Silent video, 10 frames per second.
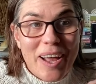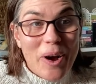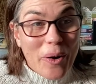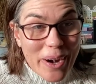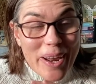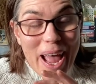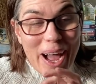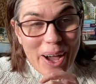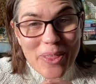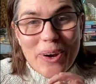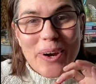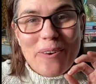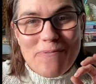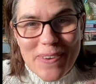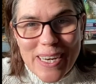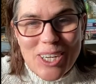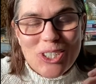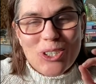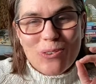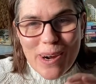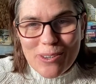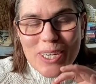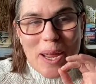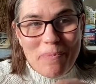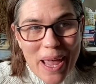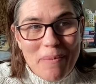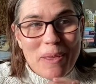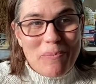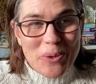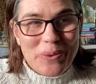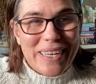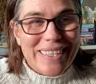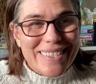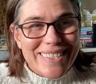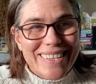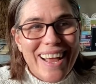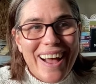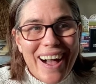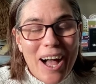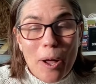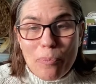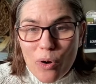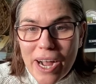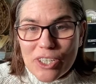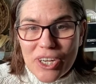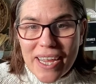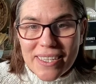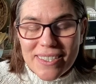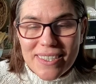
or other finished crochet baby booties uh, projects,